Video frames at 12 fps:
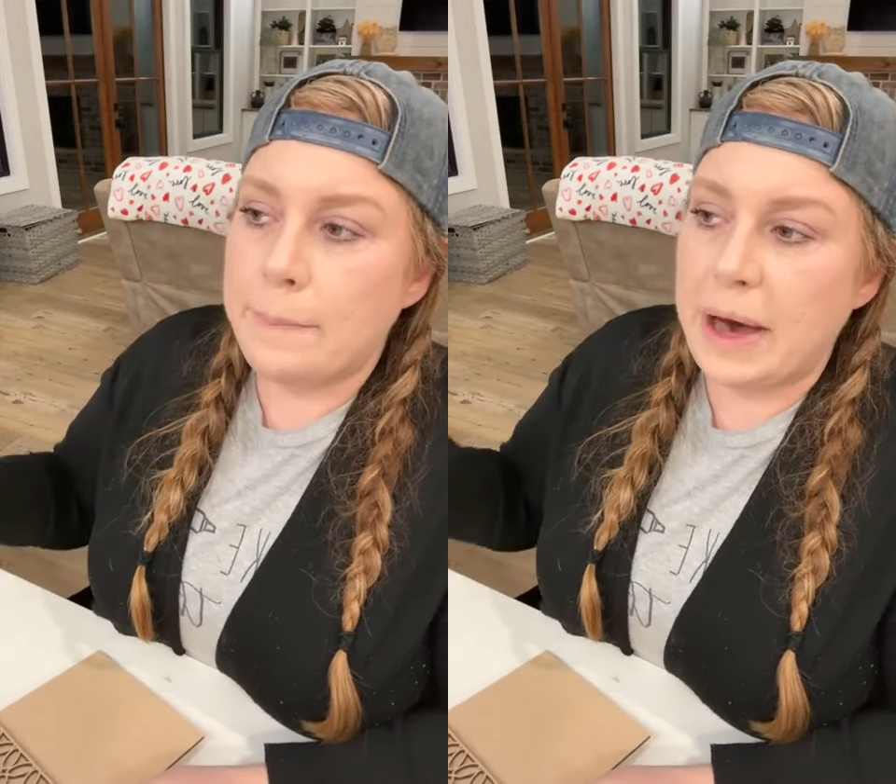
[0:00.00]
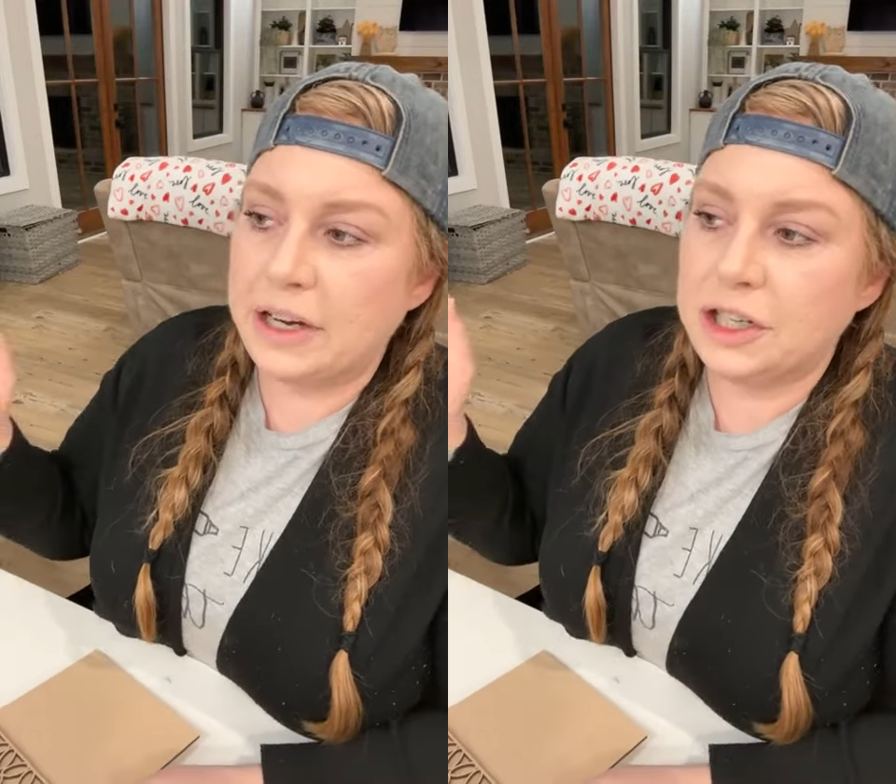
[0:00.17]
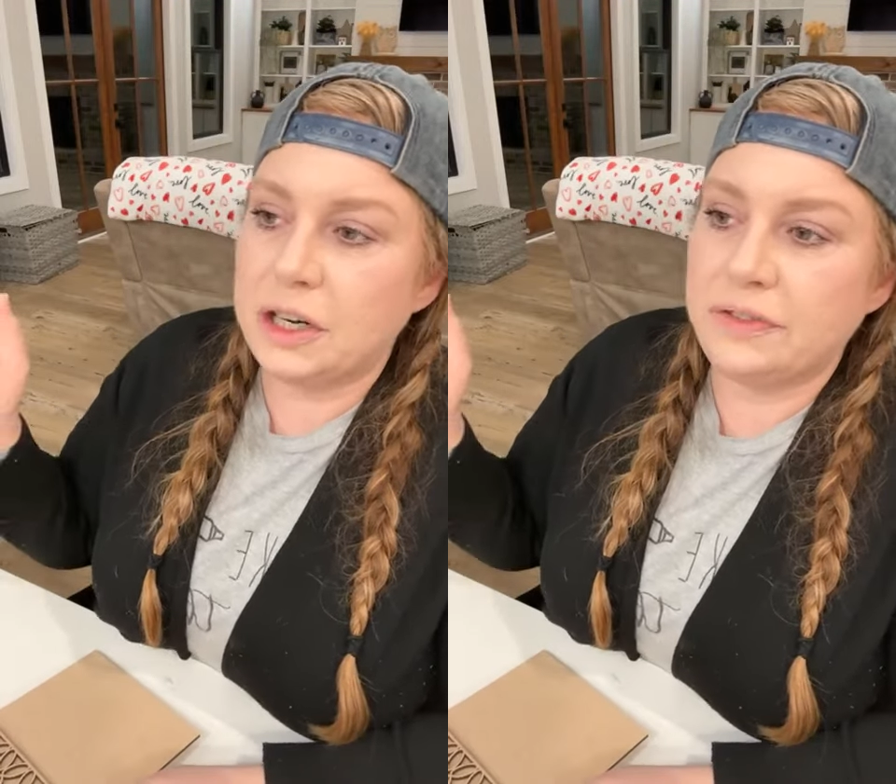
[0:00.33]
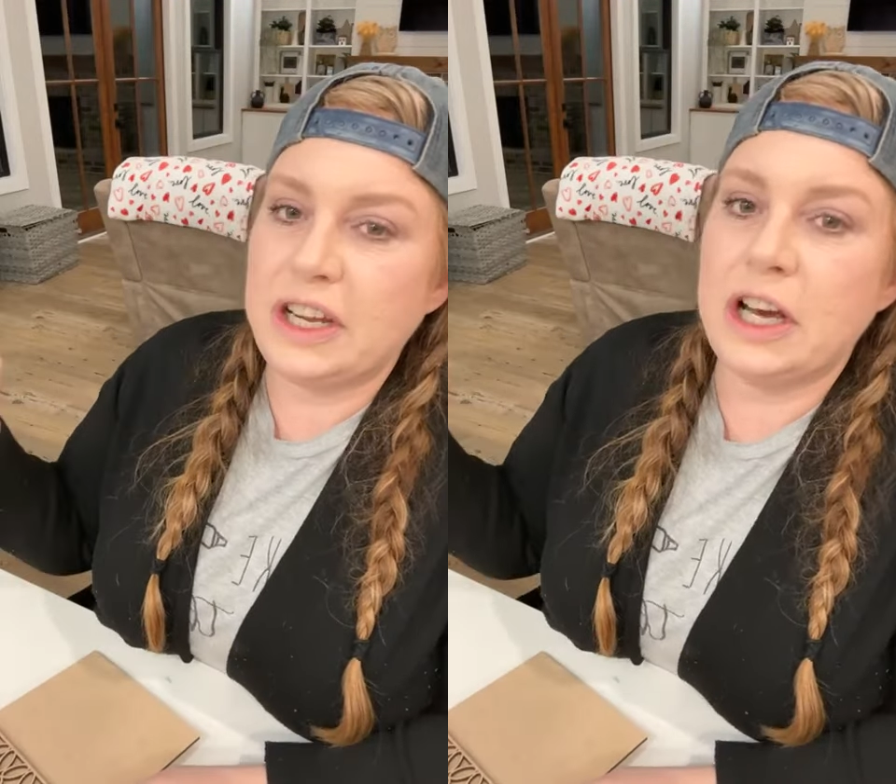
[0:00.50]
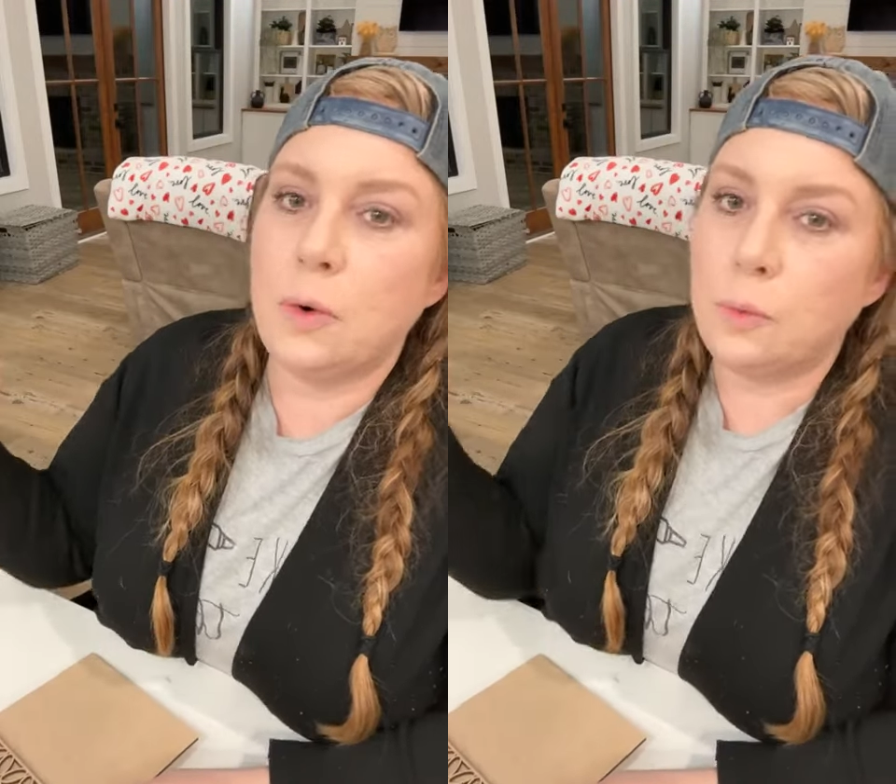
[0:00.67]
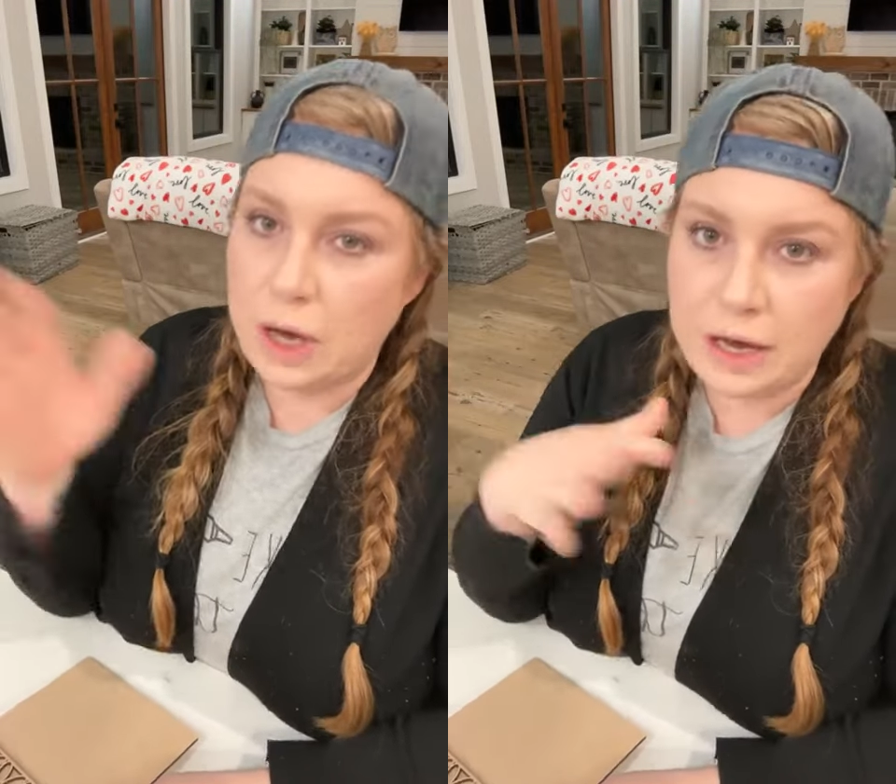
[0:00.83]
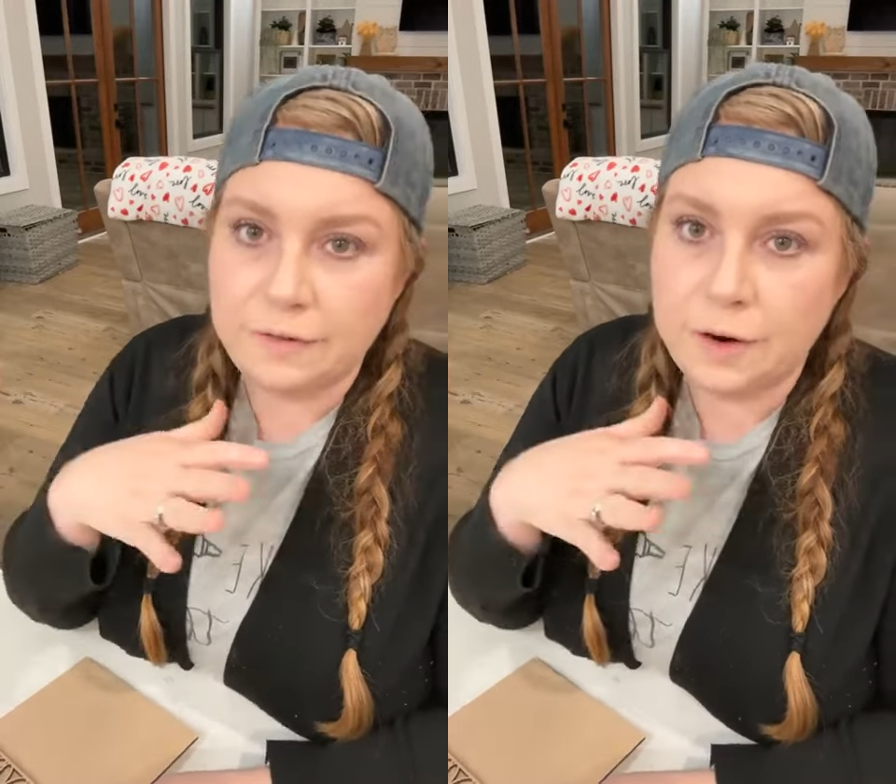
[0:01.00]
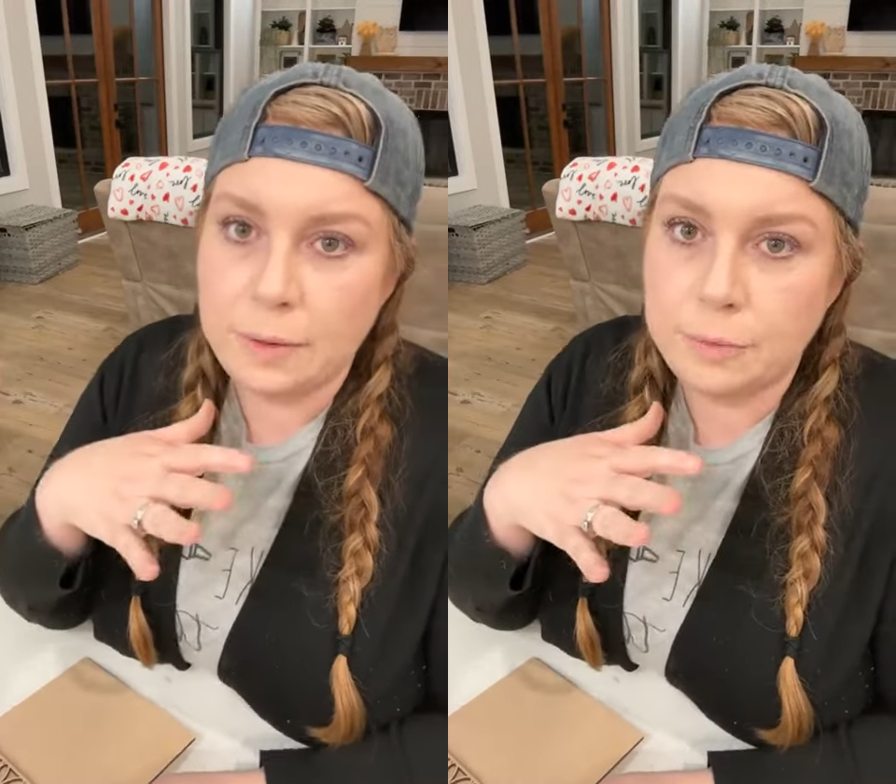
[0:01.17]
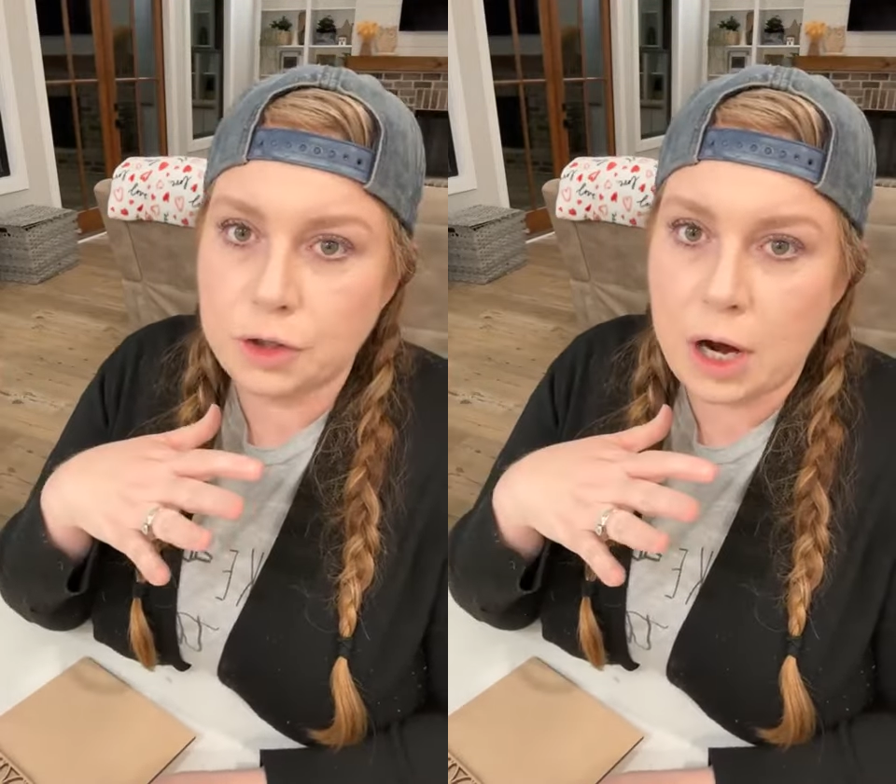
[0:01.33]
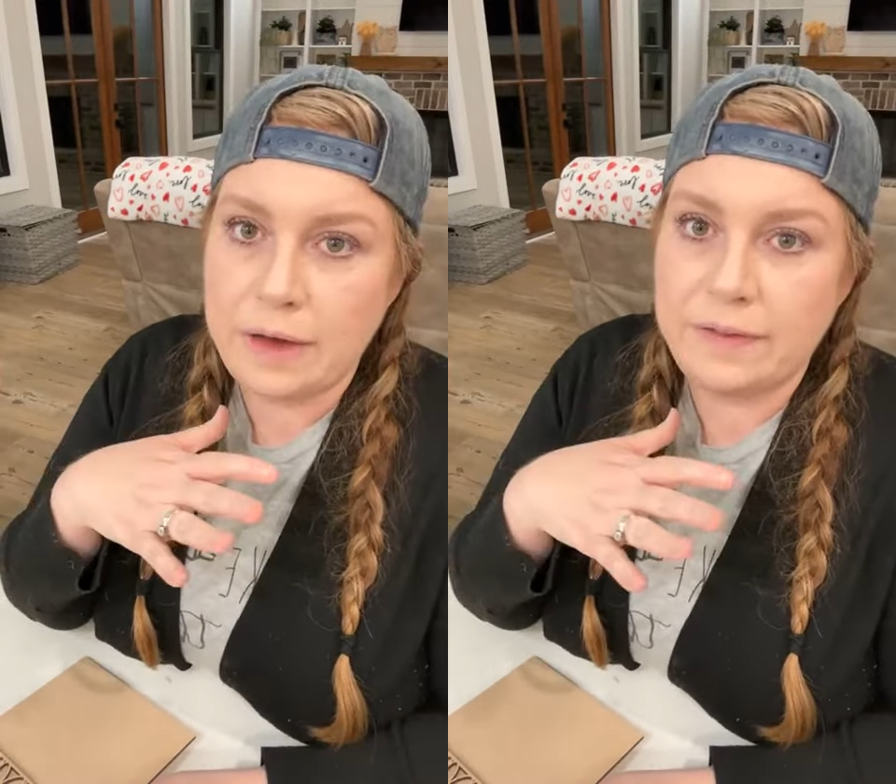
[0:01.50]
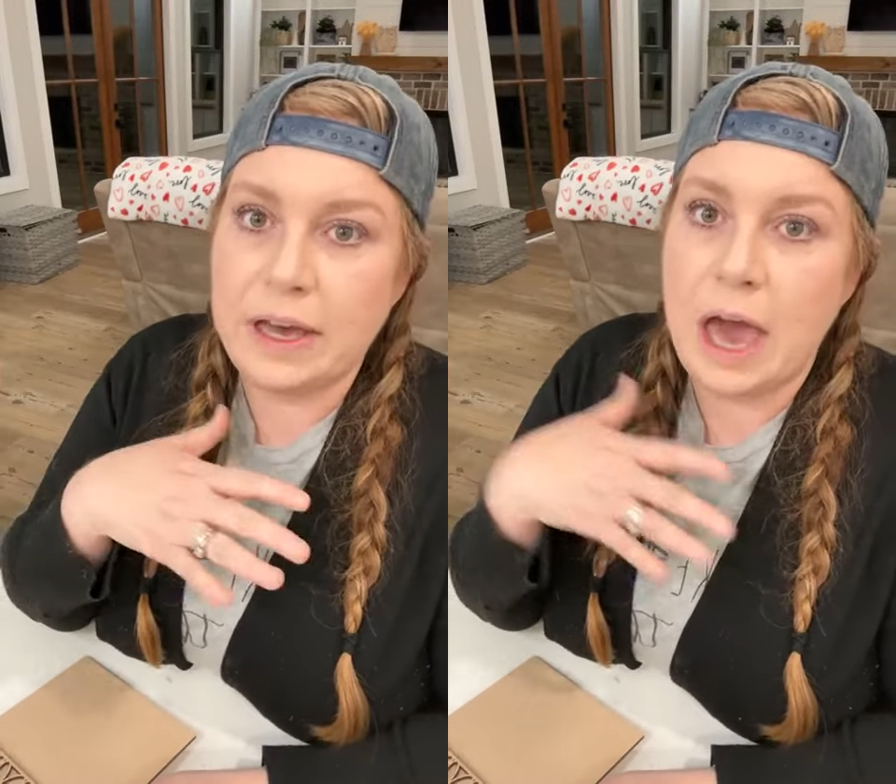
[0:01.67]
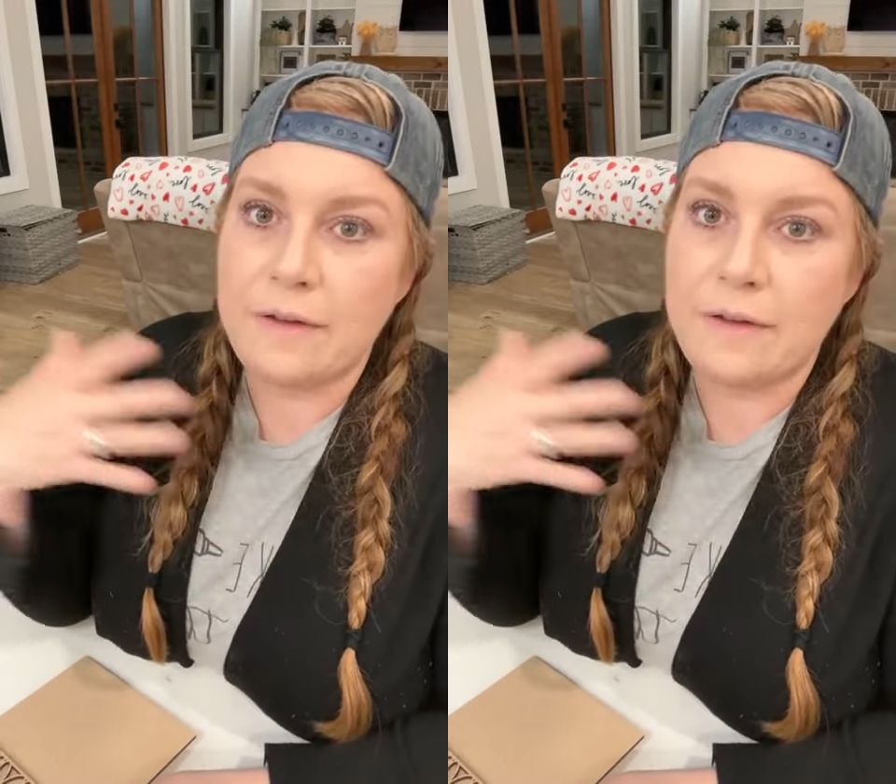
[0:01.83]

by shifting away from driving